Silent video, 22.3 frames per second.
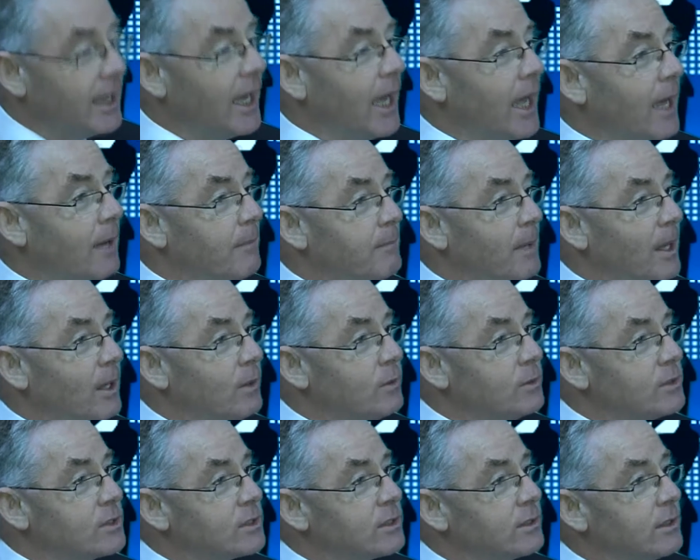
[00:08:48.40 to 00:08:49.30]

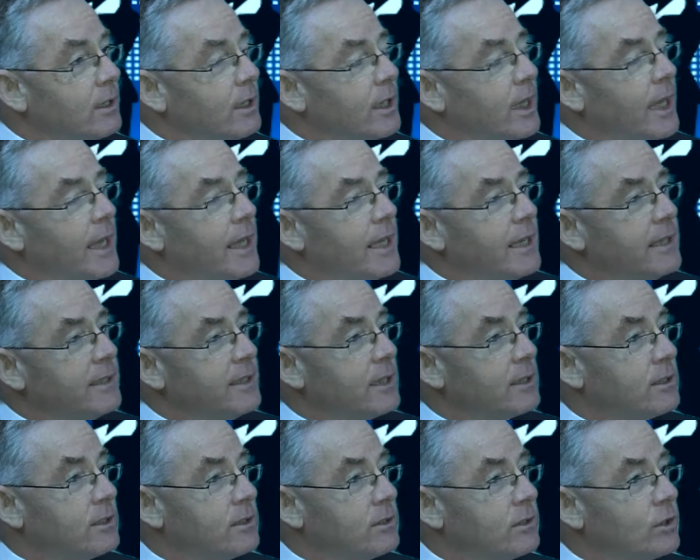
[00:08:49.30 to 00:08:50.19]
amount that
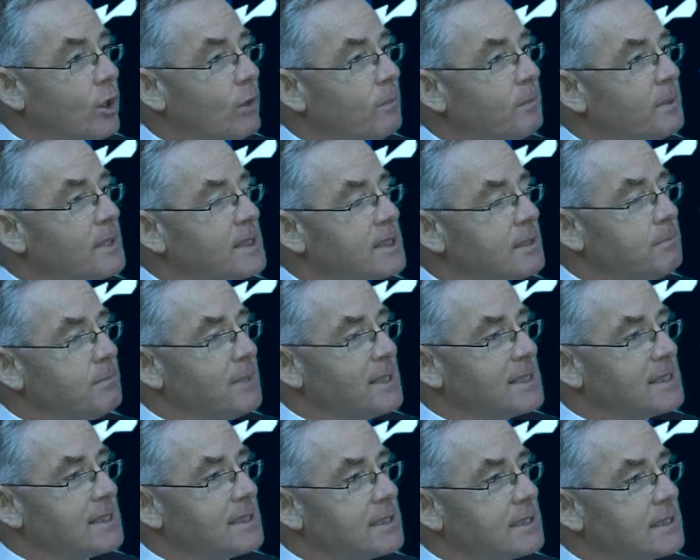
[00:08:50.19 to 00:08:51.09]
companies and
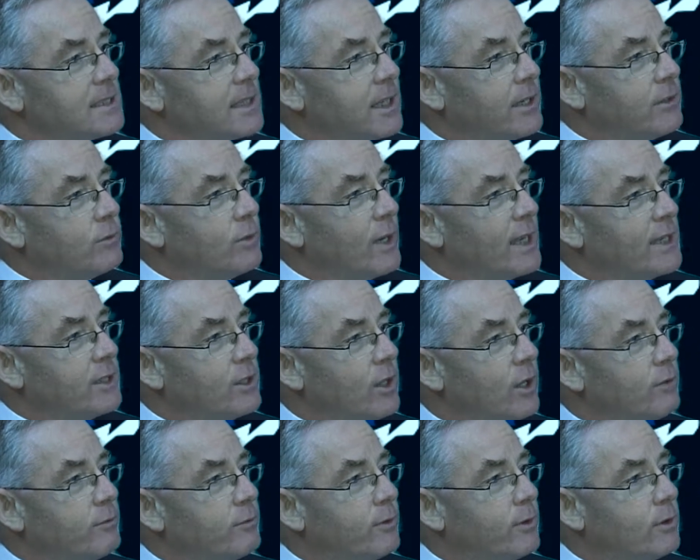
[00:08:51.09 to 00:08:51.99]
businesses can write
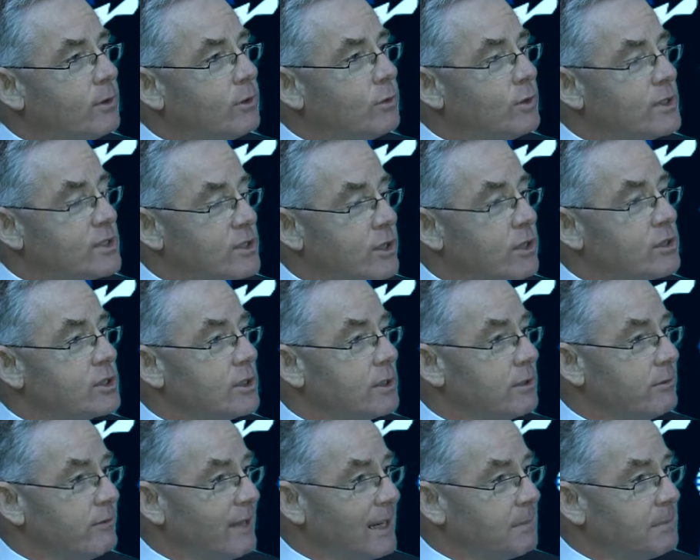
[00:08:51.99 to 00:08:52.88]
off for research and
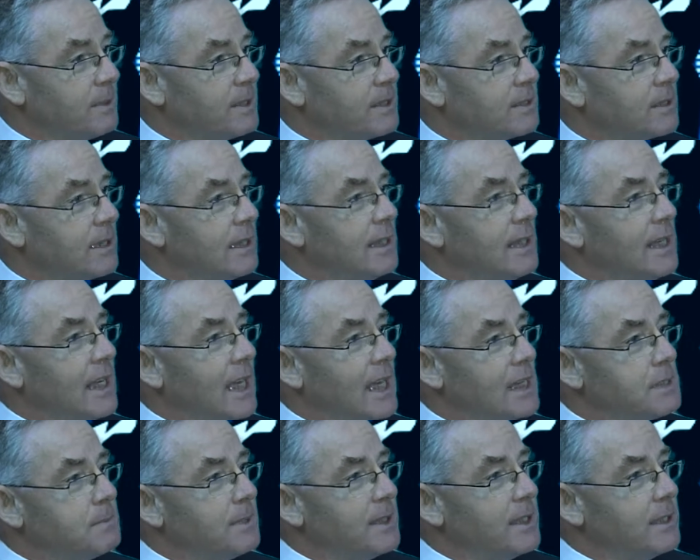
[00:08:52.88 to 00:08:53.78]
development
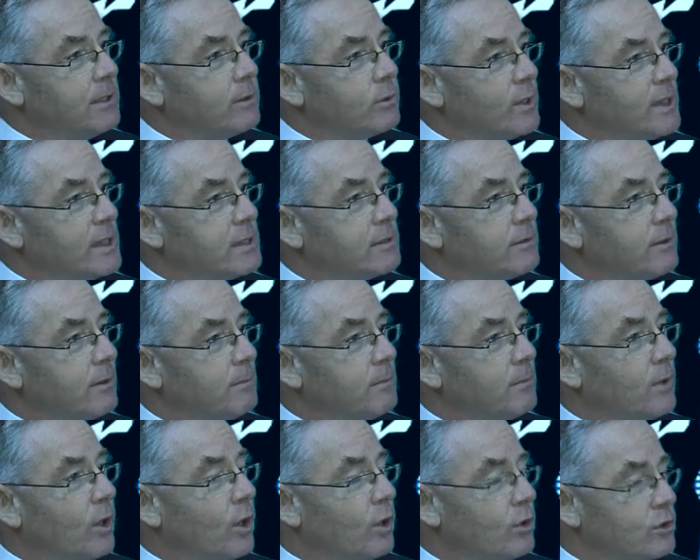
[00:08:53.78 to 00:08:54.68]
has been increased
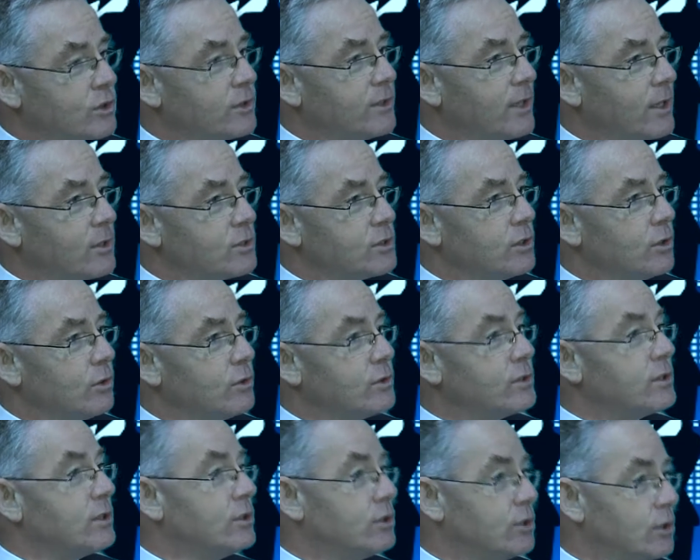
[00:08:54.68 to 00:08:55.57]
from
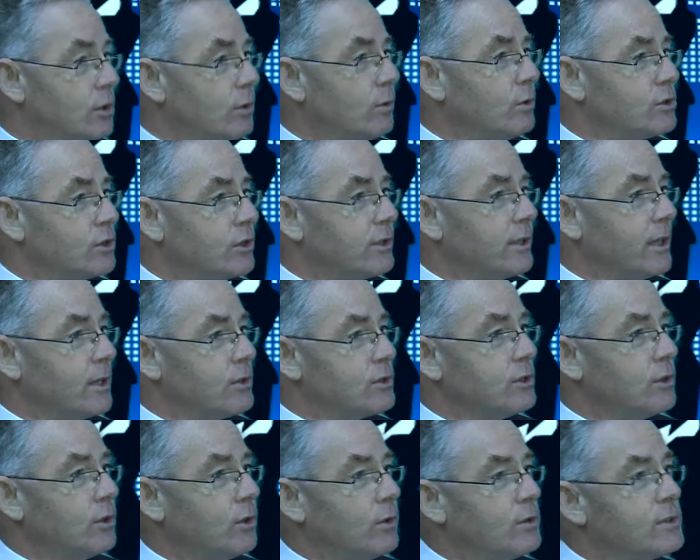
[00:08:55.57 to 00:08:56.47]
€100,000 to
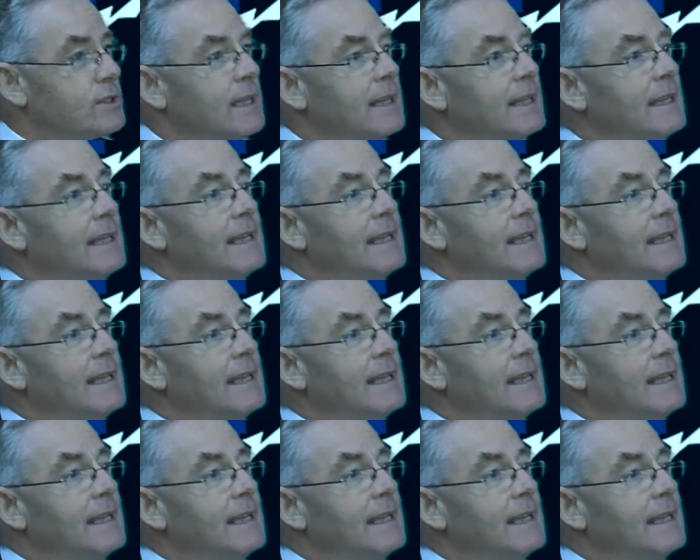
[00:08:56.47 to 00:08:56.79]
€200,000.